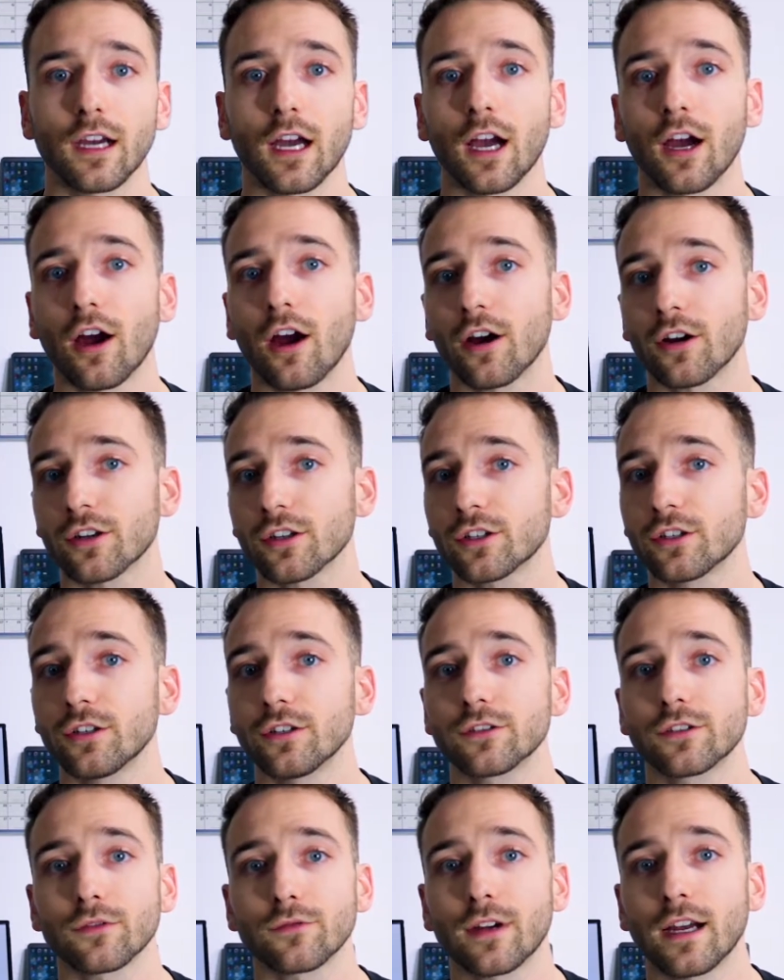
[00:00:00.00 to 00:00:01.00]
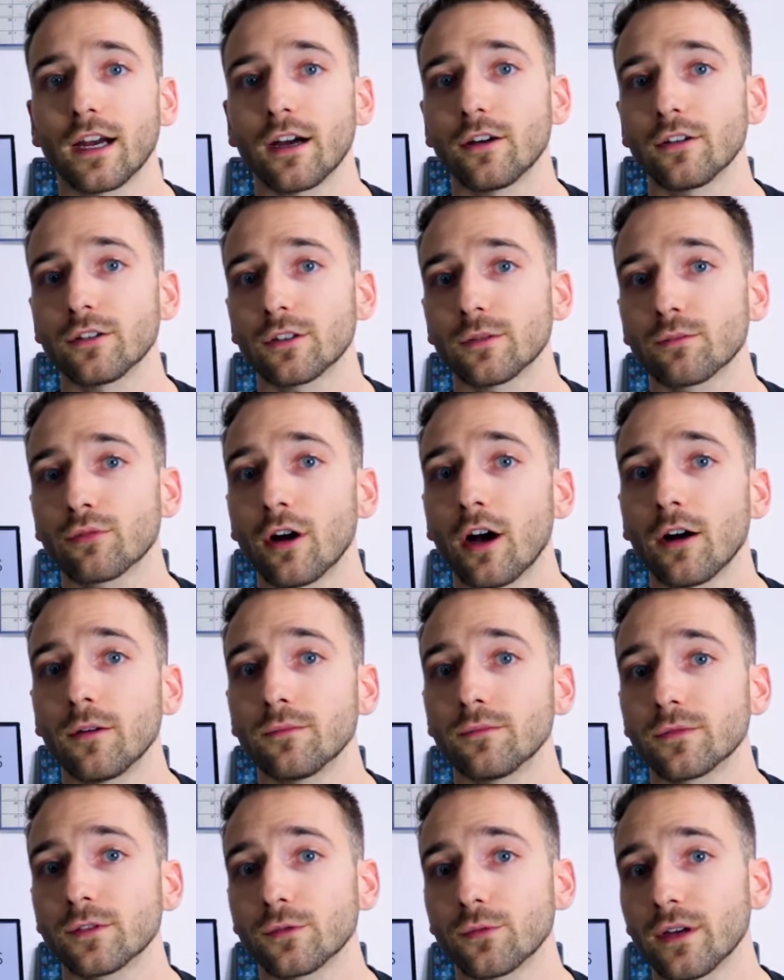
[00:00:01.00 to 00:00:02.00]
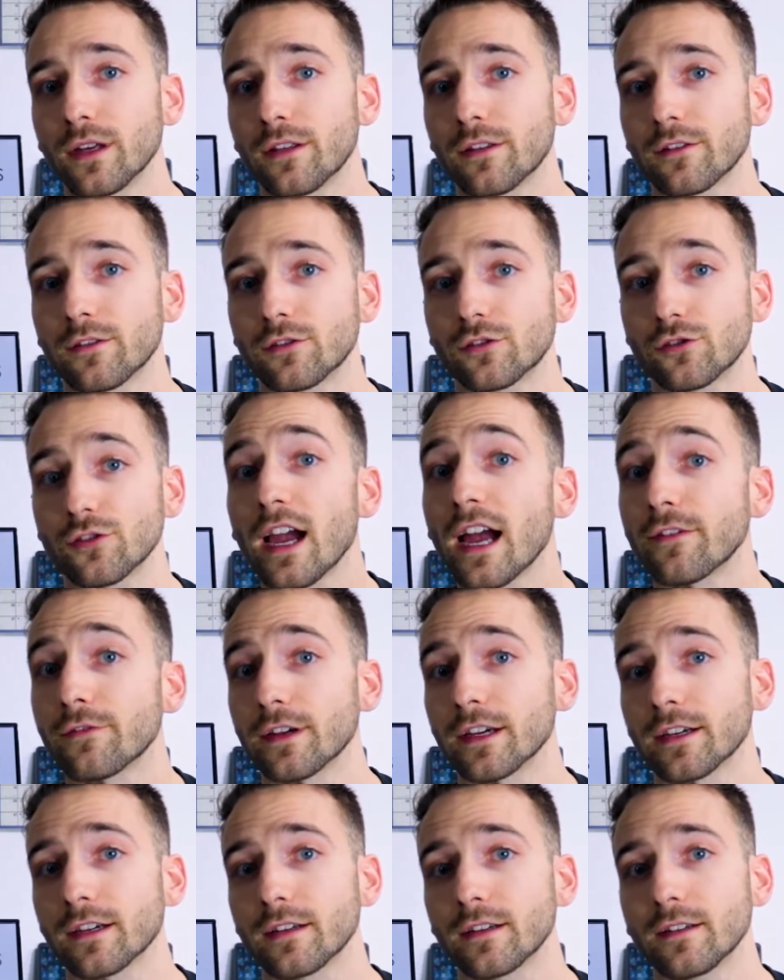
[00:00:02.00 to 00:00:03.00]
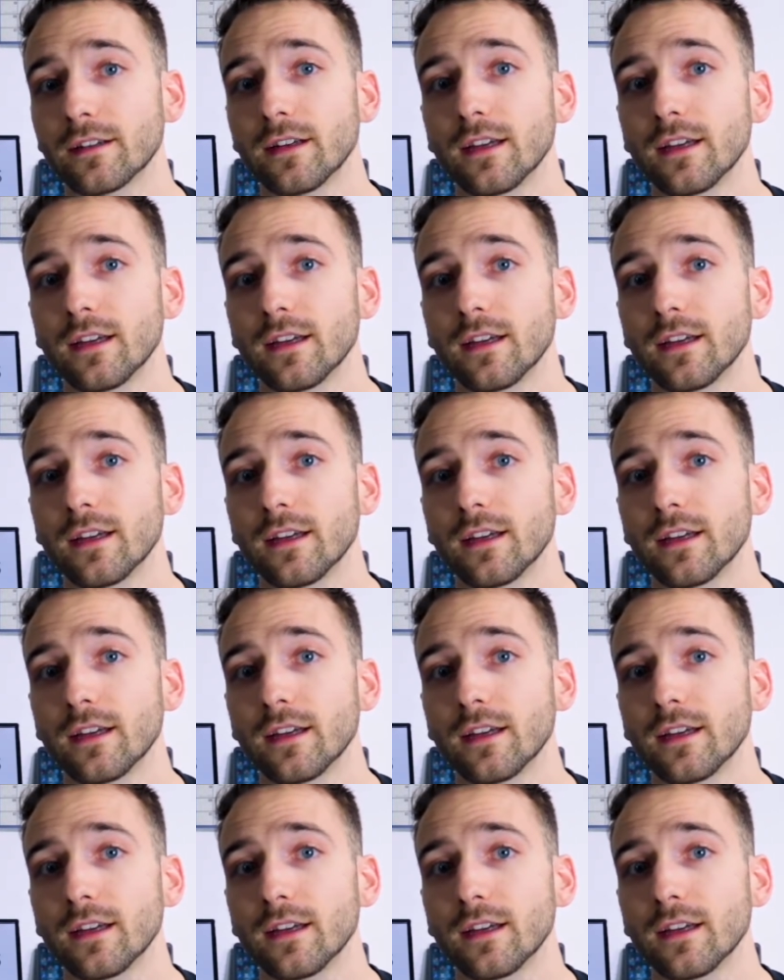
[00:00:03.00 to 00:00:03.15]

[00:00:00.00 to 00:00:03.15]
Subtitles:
articles around problems with traffic.